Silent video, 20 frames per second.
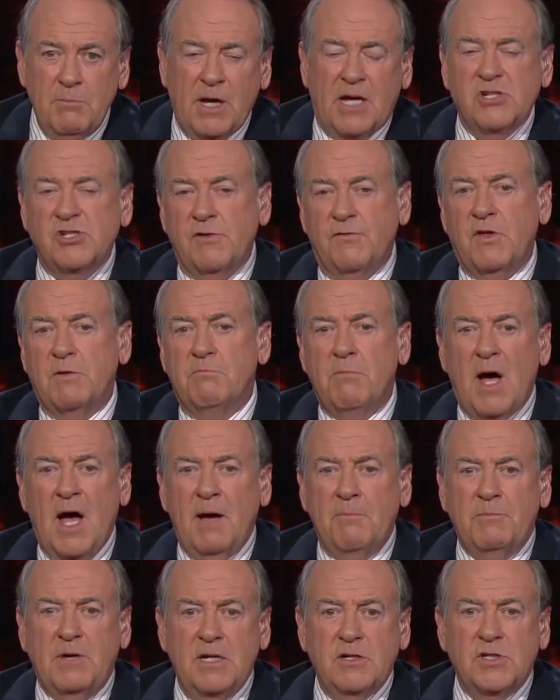because if the
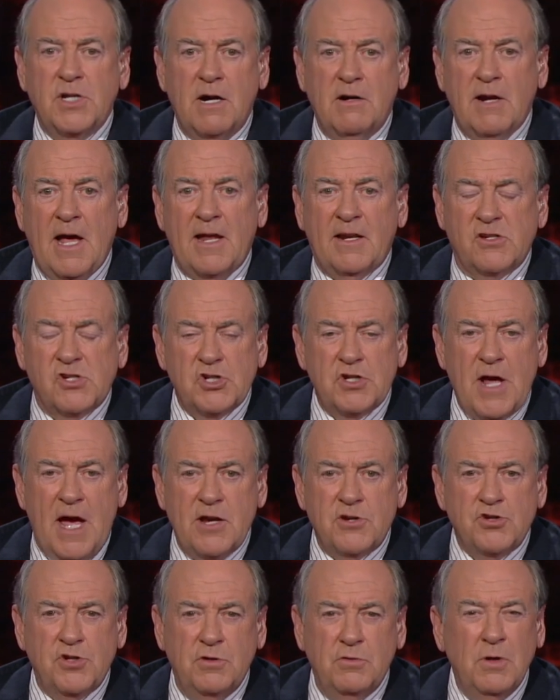mob can tear down a
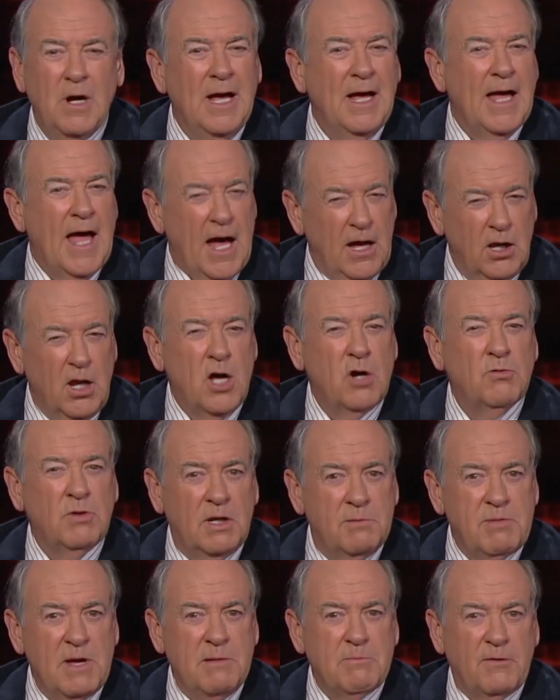statue, how long
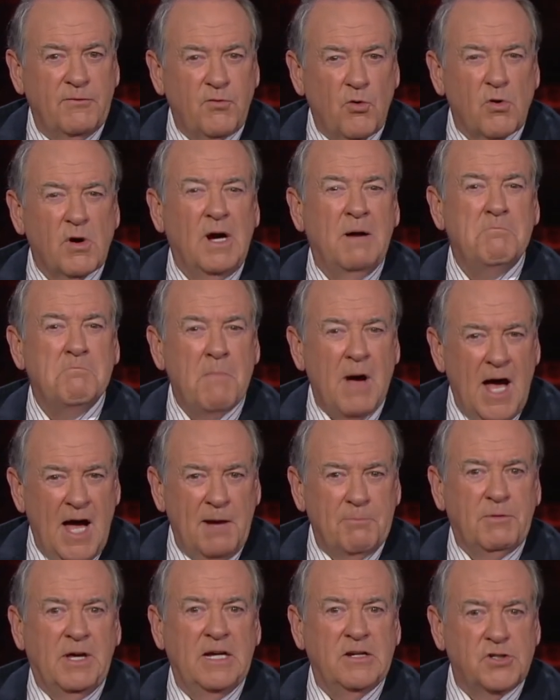will it be before a
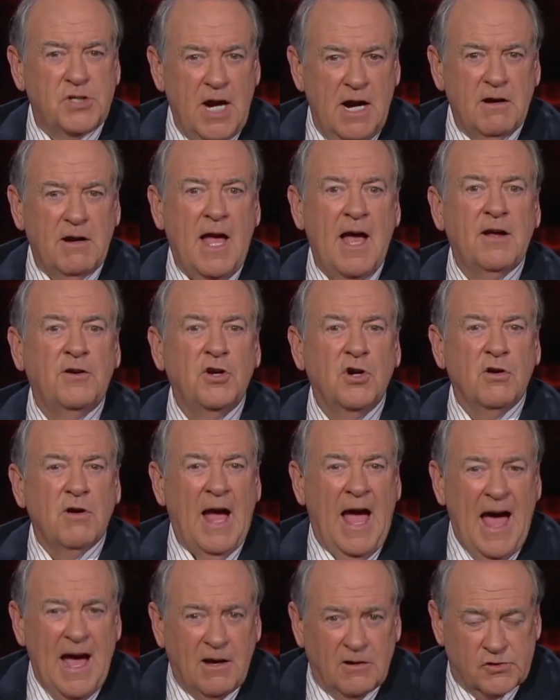mob can tear down
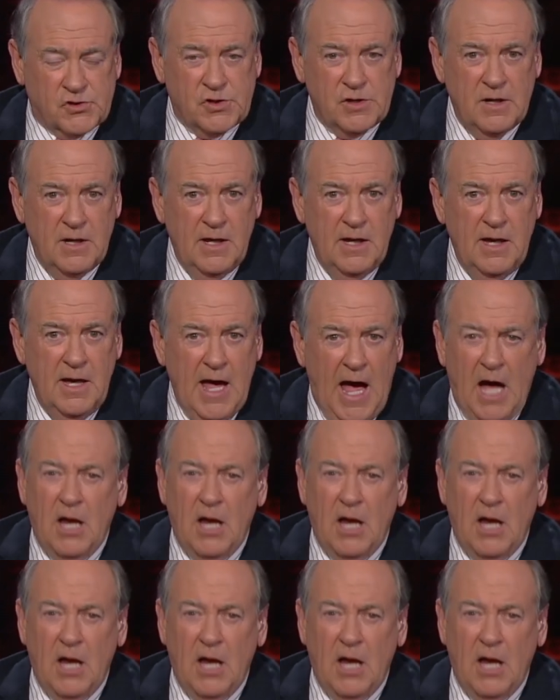your house?